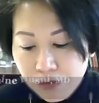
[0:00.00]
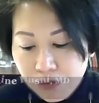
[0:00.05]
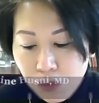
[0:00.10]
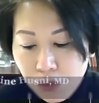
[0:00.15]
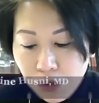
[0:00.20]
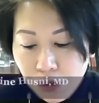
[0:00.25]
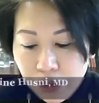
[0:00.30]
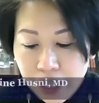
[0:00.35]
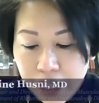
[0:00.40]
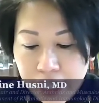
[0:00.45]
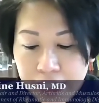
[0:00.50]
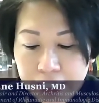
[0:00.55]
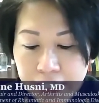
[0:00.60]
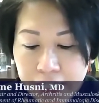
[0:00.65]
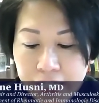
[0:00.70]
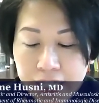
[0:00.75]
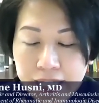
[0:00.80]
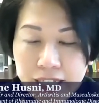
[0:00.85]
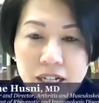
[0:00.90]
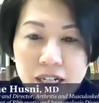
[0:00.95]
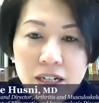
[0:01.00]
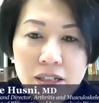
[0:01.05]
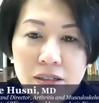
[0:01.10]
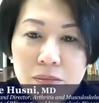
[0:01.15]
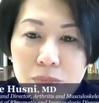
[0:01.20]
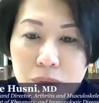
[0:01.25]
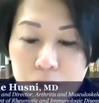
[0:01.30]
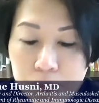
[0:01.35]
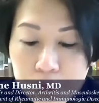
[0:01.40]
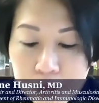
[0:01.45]
488 on
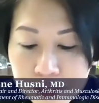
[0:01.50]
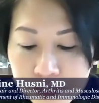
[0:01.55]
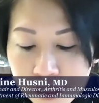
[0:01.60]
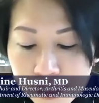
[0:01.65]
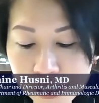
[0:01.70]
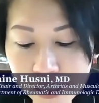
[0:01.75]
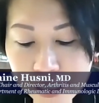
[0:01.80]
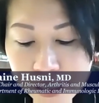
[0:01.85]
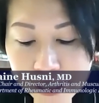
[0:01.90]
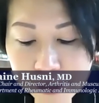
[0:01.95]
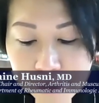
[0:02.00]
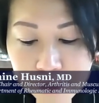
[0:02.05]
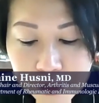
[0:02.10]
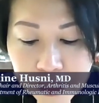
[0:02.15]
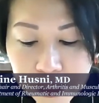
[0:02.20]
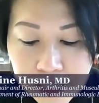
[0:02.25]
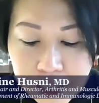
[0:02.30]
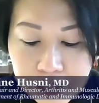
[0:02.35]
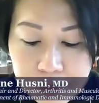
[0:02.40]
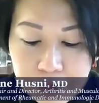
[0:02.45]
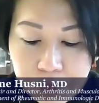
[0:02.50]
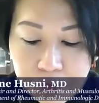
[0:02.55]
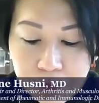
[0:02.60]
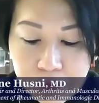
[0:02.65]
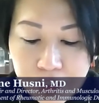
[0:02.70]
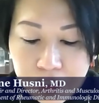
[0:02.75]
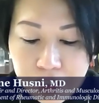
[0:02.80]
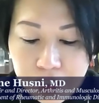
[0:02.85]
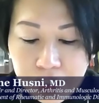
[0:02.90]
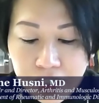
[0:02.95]
brepocitinib. Um,
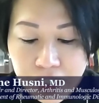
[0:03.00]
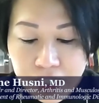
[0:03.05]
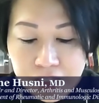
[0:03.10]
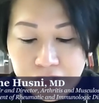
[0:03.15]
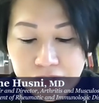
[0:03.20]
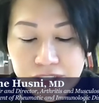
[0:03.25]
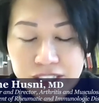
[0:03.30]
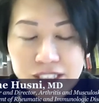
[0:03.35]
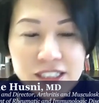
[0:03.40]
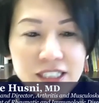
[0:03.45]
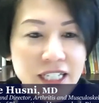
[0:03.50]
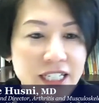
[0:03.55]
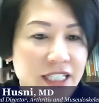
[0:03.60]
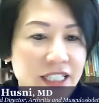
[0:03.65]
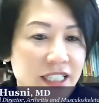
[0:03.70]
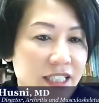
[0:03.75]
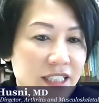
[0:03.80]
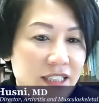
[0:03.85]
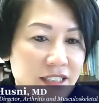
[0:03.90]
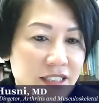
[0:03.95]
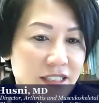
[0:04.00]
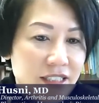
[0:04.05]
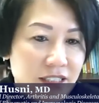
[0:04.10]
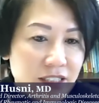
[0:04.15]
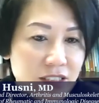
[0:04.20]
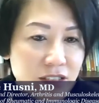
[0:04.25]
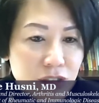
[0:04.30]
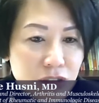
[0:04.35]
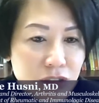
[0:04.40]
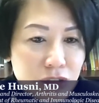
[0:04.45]
kind of exciting. This is a
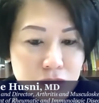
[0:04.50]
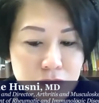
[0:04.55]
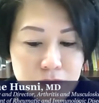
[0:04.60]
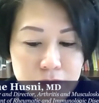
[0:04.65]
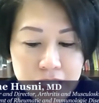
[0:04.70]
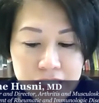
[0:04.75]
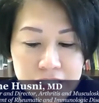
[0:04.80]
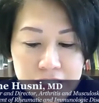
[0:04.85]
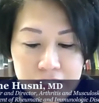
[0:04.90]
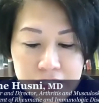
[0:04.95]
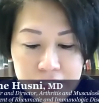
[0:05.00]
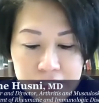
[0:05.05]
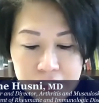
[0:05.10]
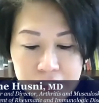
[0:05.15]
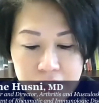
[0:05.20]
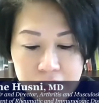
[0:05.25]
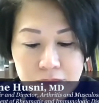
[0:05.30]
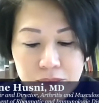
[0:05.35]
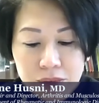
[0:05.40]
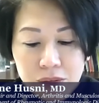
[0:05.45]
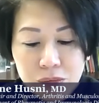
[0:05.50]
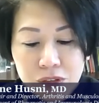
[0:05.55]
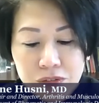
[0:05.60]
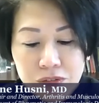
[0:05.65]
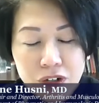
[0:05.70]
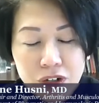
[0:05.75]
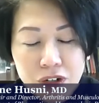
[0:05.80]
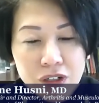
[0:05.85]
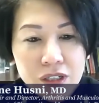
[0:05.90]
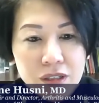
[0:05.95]
new mechanism. We've
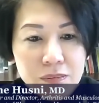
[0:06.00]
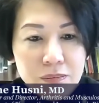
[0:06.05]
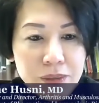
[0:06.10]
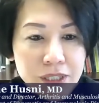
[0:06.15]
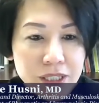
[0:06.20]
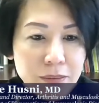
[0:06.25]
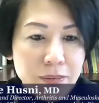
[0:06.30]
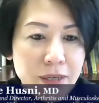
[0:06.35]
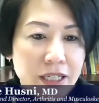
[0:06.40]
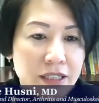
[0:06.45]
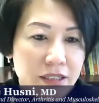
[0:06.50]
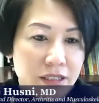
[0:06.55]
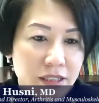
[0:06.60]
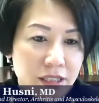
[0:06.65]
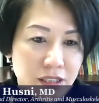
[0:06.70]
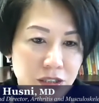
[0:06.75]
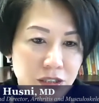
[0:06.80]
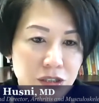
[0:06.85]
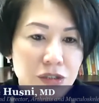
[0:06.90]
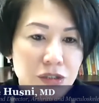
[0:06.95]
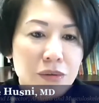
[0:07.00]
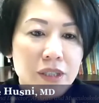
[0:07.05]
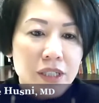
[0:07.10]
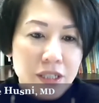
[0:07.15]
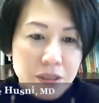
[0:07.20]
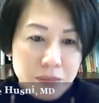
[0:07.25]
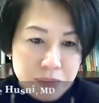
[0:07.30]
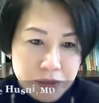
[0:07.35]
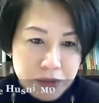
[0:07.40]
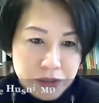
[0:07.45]
heard a bit about TYK 2
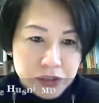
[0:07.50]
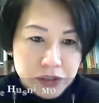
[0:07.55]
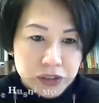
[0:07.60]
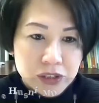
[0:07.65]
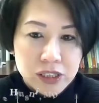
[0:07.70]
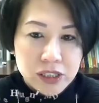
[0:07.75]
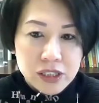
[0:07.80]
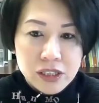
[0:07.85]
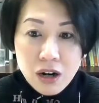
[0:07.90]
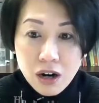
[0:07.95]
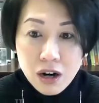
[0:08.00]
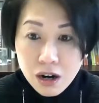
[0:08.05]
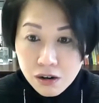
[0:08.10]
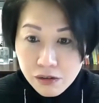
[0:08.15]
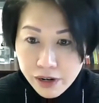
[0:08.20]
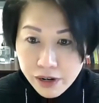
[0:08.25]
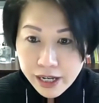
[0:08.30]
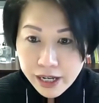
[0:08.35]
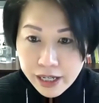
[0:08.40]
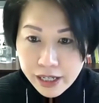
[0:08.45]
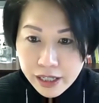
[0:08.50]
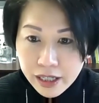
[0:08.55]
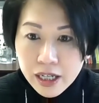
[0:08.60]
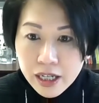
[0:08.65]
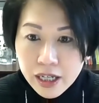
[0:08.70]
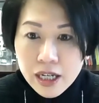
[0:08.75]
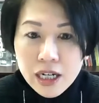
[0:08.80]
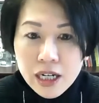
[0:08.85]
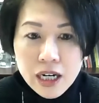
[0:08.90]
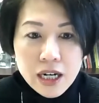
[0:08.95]
inhibitors in RA.
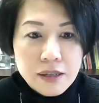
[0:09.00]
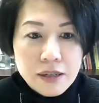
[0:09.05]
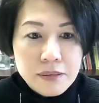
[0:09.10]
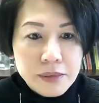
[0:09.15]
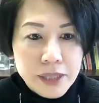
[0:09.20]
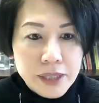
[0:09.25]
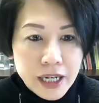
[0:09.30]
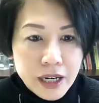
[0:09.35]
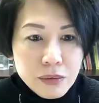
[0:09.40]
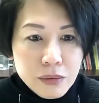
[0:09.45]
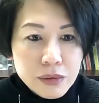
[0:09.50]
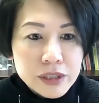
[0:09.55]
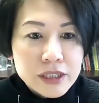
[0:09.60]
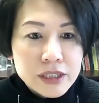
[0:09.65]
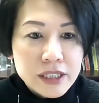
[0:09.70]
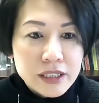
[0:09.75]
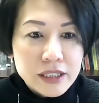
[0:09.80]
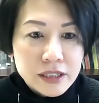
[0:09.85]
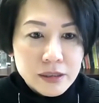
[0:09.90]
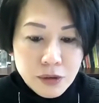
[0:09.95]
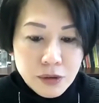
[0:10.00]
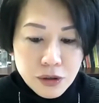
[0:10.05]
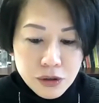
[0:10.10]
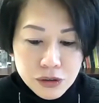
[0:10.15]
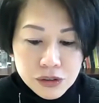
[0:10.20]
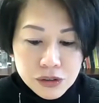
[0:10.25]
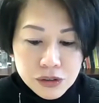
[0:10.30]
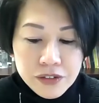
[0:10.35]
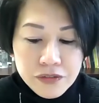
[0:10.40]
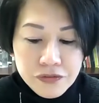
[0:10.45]
Um, now we're seeing some
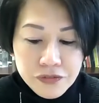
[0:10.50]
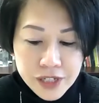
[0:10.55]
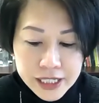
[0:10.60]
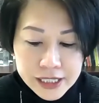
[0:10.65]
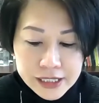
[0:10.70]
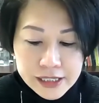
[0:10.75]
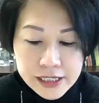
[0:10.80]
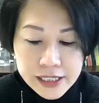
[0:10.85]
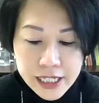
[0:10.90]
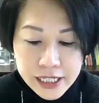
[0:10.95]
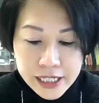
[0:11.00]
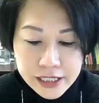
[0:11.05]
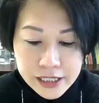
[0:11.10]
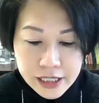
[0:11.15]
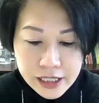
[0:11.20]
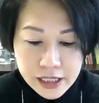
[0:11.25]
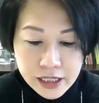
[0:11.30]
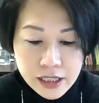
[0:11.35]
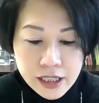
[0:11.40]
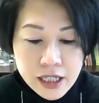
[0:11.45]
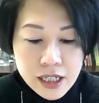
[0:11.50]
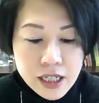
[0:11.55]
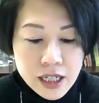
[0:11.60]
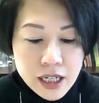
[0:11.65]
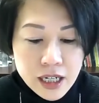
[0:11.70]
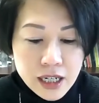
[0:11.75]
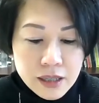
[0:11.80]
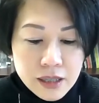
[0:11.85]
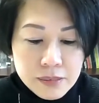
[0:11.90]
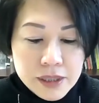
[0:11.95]
early phase data,
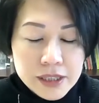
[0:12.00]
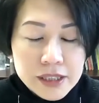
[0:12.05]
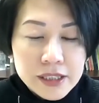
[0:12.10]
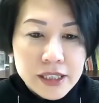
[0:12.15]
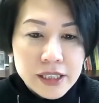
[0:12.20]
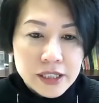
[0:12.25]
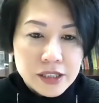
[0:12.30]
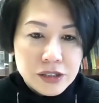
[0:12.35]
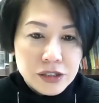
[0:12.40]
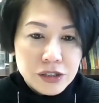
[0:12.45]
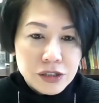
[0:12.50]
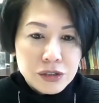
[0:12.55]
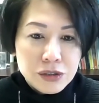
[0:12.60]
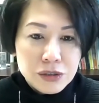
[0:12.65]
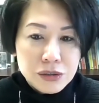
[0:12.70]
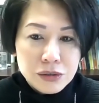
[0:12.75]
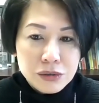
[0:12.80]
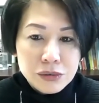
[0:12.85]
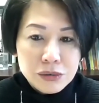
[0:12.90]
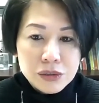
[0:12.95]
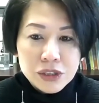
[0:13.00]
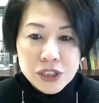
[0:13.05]
um, a TYK 2